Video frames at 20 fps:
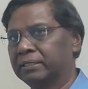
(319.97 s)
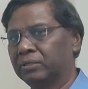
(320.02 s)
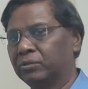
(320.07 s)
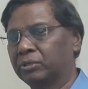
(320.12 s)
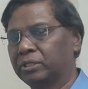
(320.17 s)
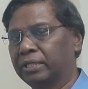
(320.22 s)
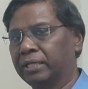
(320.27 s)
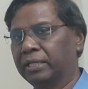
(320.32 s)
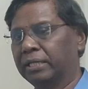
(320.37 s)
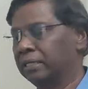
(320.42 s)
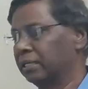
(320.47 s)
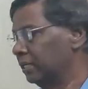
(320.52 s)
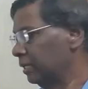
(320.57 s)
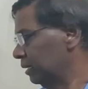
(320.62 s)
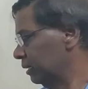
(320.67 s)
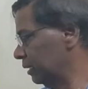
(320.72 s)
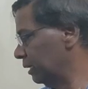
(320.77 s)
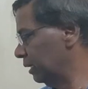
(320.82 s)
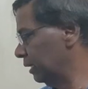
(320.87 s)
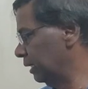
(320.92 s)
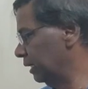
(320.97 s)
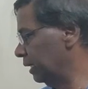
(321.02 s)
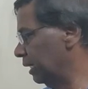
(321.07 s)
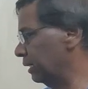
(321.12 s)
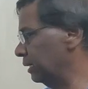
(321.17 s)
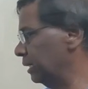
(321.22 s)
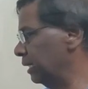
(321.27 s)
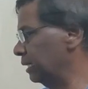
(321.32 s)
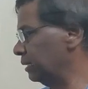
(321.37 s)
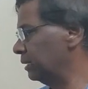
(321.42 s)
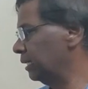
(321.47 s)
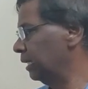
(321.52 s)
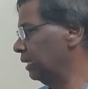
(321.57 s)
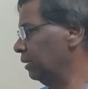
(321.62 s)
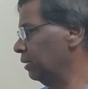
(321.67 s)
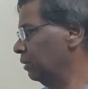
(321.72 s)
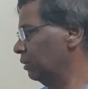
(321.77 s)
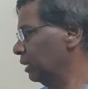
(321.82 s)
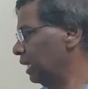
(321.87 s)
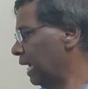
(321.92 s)
Okay. Then again they are
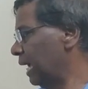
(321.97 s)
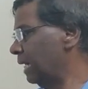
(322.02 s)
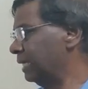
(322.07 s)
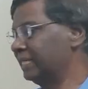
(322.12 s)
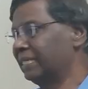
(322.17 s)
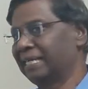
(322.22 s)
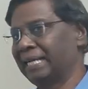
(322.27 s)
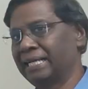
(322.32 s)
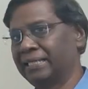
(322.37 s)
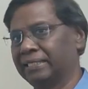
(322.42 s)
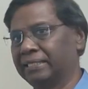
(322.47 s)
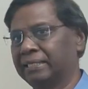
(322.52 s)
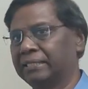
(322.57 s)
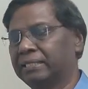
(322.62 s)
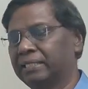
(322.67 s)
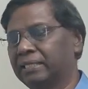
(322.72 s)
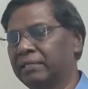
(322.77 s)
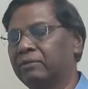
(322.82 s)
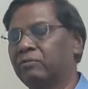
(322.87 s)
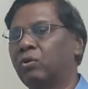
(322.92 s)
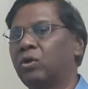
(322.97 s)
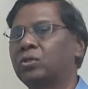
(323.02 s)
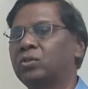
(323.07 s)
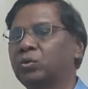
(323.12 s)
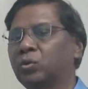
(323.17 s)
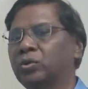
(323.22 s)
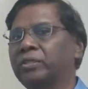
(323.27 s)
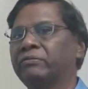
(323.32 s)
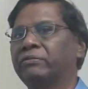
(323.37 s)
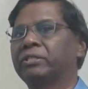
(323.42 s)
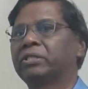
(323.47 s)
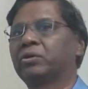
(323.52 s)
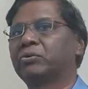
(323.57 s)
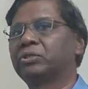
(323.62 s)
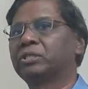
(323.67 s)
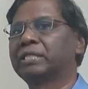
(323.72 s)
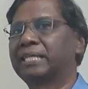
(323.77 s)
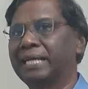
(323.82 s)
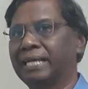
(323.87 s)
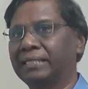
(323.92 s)
saying add cash. They want
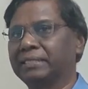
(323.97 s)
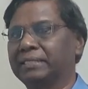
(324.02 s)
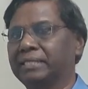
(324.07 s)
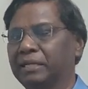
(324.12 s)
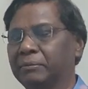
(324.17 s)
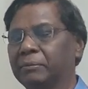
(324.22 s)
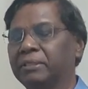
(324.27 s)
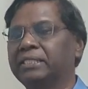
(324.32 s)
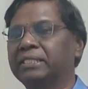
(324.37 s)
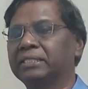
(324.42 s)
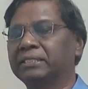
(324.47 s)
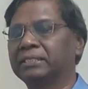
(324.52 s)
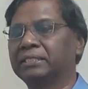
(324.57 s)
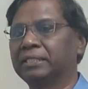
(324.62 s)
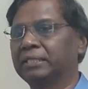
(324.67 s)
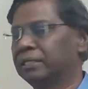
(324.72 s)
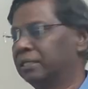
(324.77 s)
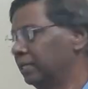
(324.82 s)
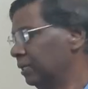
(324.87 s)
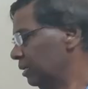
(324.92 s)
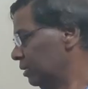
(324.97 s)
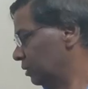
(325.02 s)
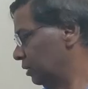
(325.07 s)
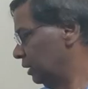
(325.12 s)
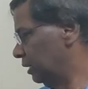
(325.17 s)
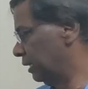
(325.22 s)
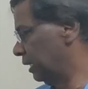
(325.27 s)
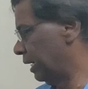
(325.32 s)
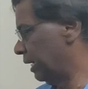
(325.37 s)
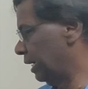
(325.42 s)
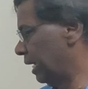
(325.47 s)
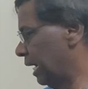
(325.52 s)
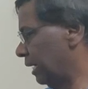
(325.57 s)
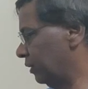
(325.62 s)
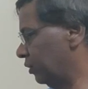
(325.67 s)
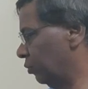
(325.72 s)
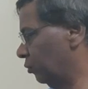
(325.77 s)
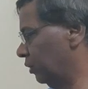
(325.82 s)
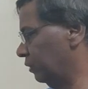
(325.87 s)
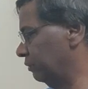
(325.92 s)
25,000 cash emergency. They
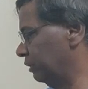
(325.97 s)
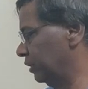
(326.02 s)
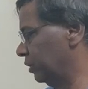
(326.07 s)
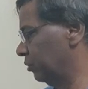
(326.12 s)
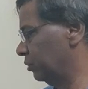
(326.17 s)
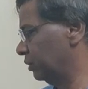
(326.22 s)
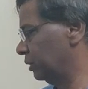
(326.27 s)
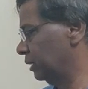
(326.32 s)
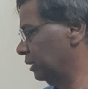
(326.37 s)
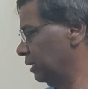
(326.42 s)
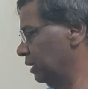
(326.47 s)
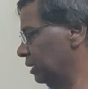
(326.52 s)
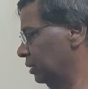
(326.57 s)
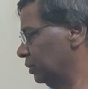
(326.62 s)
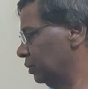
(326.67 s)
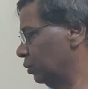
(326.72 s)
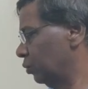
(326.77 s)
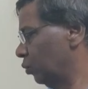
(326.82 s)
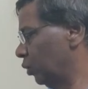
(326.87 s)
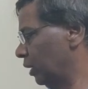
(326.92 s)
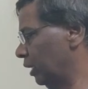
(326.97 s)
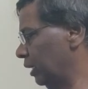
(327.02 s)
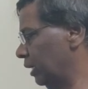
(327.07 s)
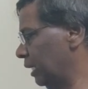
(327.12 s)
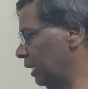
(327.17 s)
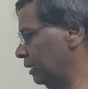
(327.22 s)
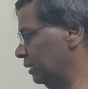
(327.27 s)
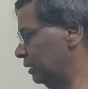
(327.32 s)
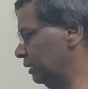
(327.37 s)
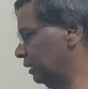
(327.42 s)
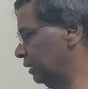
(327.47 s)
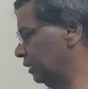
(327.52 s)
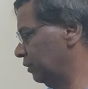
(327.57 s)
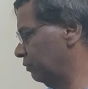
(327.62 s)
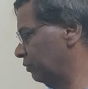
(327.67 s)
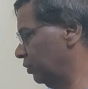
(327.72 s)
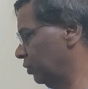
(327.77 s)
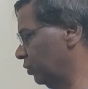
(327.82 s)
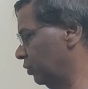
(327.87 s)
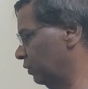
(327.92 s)
add 25,000. So 1 lakh
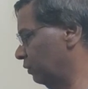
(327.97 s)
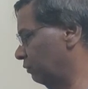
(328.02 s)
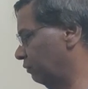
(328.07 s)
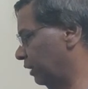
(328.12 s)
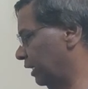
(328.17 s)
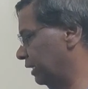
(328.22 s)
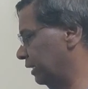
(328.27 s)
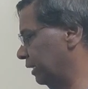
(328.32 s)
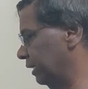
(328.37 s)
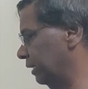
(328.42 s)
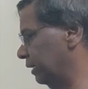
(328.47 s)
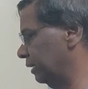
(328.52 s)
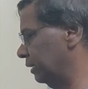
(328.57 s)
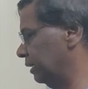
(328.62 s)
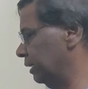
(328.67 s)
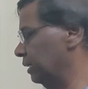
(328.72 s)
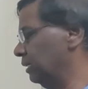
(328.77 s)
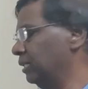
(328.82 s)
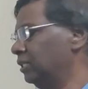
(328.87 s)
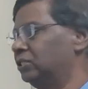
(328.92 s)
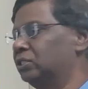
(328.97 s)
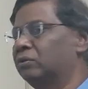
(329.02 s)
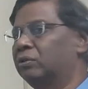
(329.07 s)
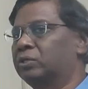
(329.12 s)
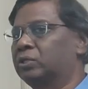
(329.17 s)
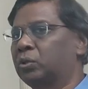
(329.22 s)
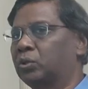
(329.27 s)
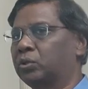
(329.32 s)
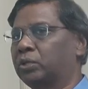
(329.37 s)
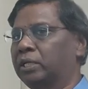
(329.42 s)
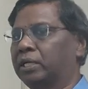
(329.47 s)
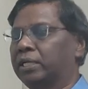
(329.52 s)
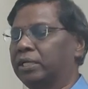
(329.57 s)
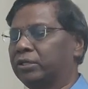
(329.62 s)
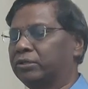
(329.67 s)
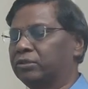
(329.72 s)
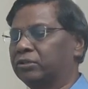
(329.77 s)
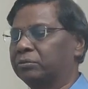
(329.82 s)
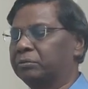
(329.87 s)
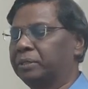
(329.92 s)
64,583 is your total
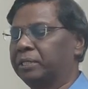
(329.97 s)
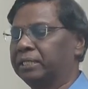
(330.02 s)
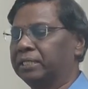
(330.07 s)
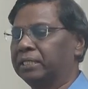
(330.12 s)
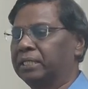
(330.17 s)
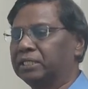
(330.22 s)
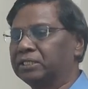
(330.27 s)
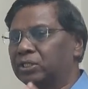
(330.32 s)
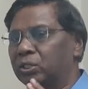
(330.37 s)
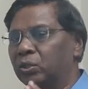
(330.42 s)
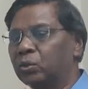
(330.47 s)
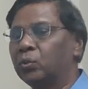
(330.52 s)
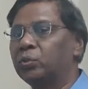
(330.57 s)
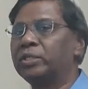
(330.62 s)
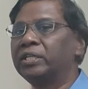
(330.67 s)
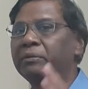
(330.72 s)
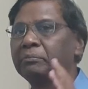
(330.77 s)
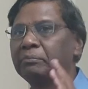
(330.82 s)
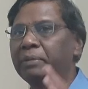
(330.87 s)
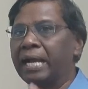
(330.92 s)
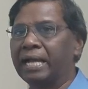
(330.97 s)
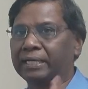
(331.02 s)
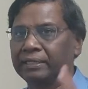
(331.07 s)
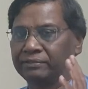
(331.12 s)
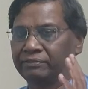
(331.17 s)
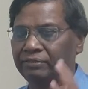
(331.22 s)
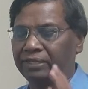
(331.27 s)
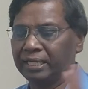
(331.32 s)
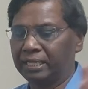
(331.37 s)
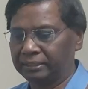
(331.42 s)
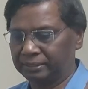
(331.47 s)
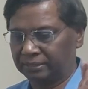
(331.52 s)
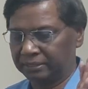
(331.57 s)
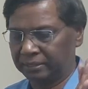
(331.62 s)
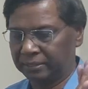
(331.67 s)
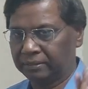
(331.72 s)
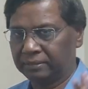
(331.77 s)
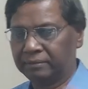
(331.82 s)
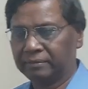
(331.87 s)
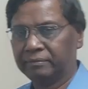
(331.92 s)
requirement excluding bank
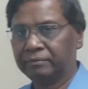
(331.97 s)
finance.